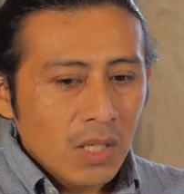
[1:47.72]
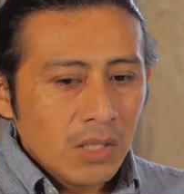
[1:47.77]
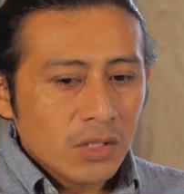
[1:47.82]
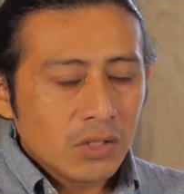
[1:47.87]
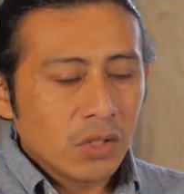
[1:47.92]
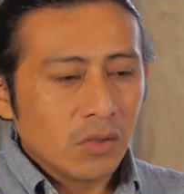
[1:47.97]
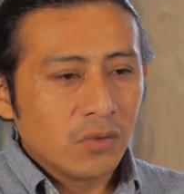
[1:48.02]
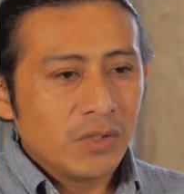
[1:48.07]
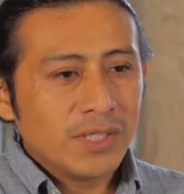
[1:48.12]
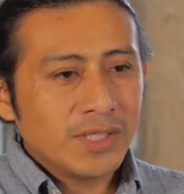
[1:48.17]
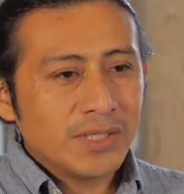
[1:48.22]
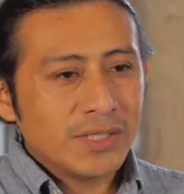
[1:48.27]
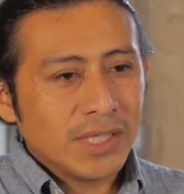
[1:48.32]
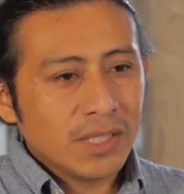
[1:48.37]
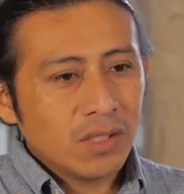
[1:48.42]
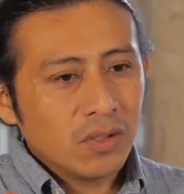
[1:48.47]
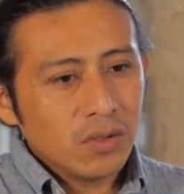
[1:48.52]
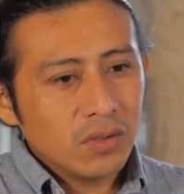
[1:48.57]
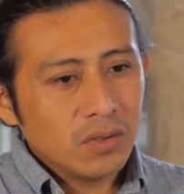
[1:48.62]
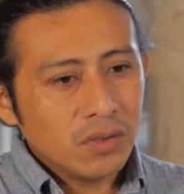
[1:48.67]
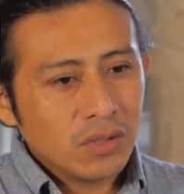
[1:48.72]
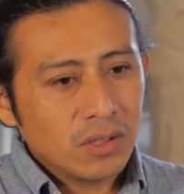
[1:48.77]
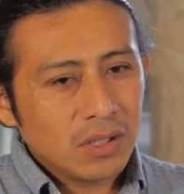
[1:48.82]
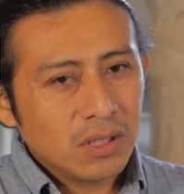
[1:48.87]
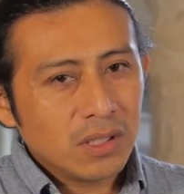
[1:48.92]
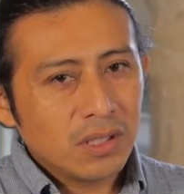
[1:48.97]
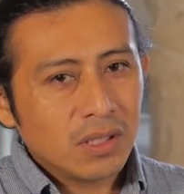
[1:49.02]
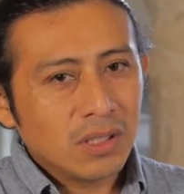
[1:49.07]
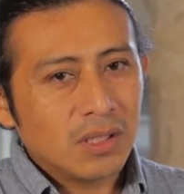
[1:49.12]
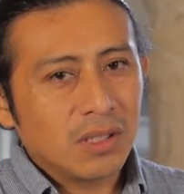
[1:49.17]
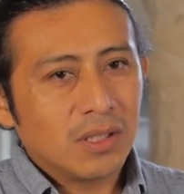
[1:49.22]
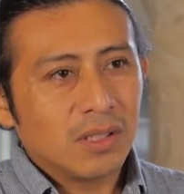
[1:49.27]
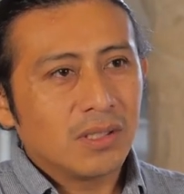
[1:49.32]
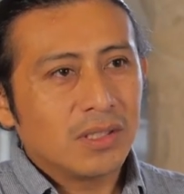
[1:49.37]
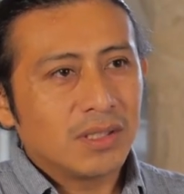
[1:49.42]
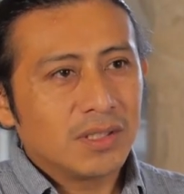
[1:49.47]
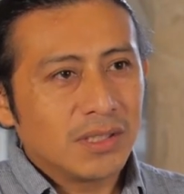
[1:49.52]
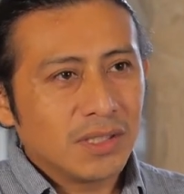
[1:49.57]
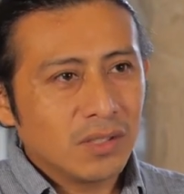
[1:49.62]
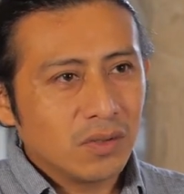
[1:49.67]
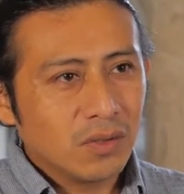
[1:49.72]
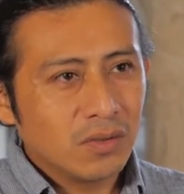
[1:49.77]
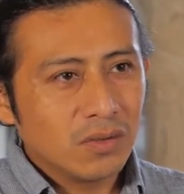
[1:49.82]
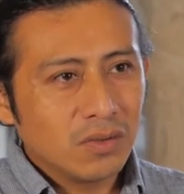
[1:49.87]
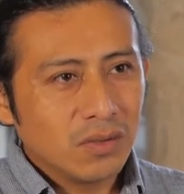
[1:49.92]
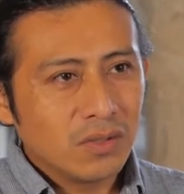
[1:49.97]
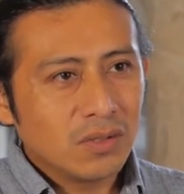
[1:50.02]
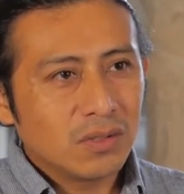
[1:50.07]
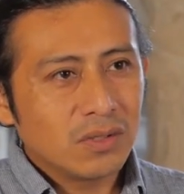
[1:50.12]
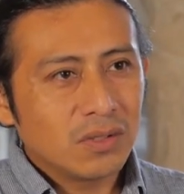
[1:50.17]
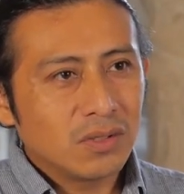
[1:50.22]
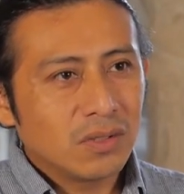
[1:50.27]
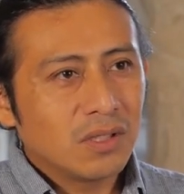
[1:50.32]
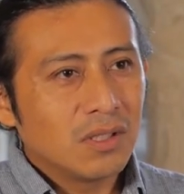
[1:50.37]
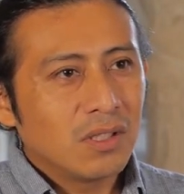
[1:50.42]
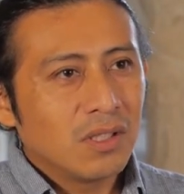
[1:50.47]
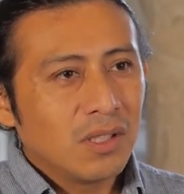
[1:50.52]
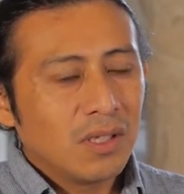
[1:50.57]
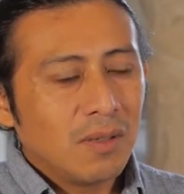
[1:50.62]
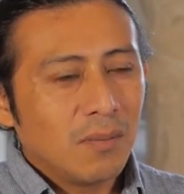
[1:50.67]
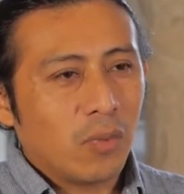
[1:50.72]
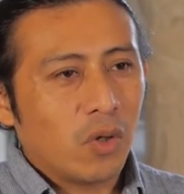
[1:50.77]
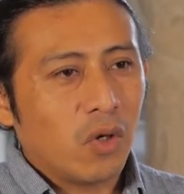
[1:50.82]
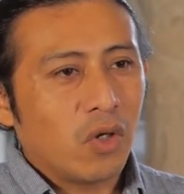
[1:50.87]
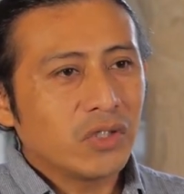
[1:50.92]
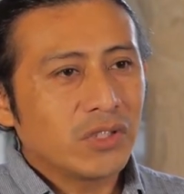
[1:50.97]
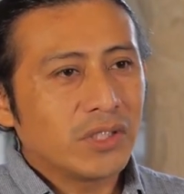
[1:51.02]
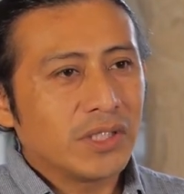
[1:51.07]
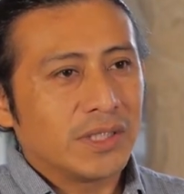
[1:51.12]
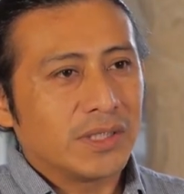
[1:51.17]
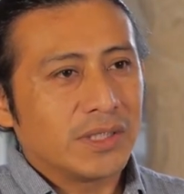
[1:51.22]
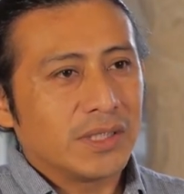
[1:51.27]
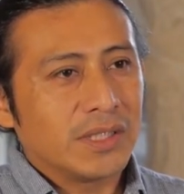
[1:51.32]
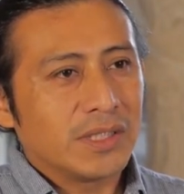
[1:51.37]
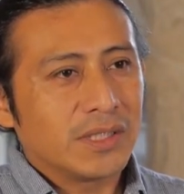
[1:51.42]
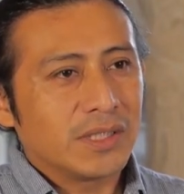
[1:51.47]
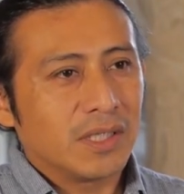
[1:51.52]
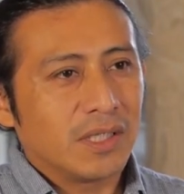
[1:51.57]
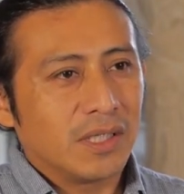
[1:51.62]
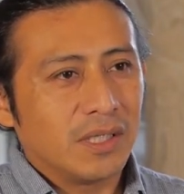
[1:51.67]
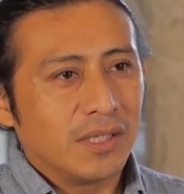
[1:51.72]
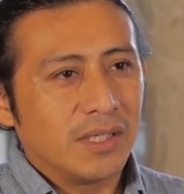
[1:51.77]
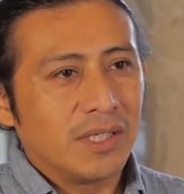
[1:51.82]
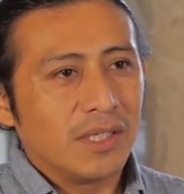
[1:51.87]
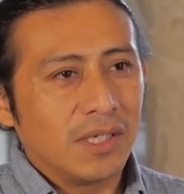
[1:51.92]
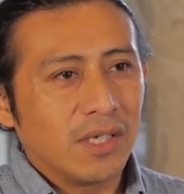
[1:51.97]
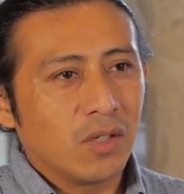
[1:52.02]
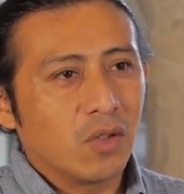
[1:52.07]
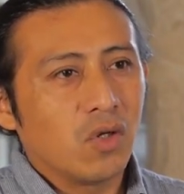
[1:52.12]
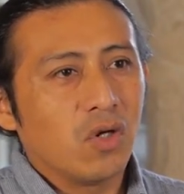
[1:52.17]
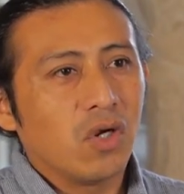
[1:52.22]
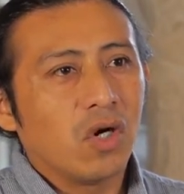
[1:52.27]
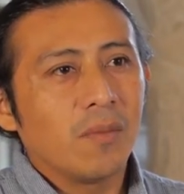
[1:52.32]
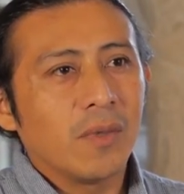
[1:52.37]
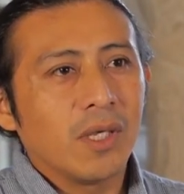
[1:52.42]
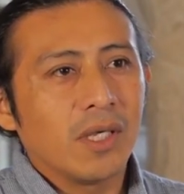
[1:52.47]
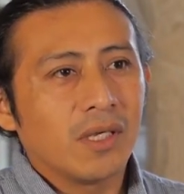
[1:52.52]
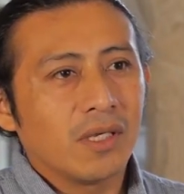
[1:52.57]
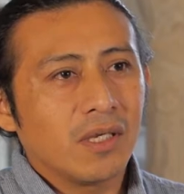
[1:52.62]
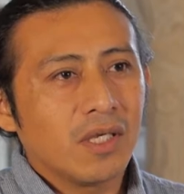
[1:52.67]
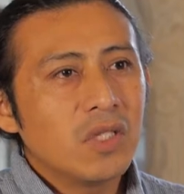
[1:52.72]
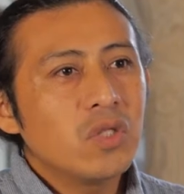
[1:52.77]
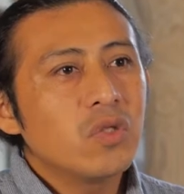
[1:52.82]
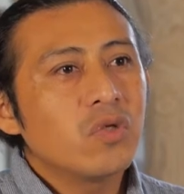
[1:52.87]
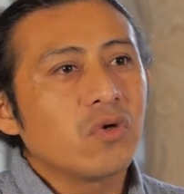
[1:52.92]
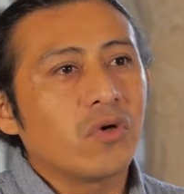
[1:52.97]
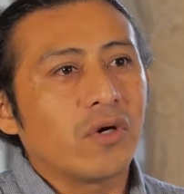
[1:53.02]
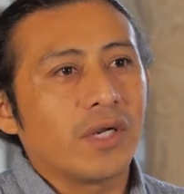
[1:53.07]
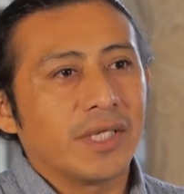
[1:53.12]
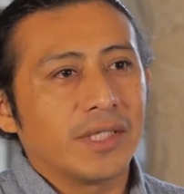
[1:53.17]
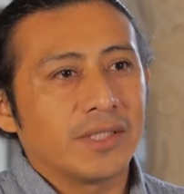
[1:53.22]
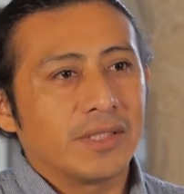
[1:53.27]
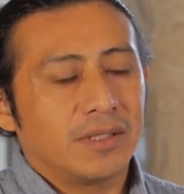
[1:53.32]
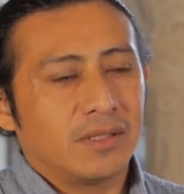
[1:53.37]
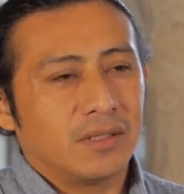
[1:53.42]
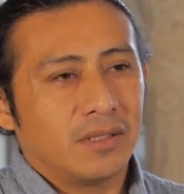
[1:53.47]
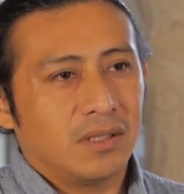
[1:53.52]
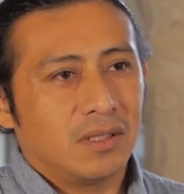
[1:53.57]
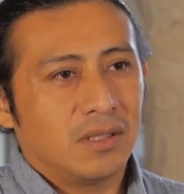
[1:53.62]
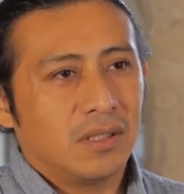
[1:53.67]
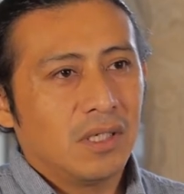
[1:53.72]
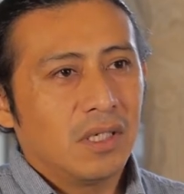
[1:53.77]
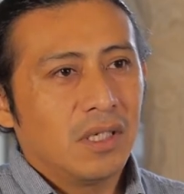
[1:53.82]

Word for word: so the second, uh, the second process is uh, the economic interest,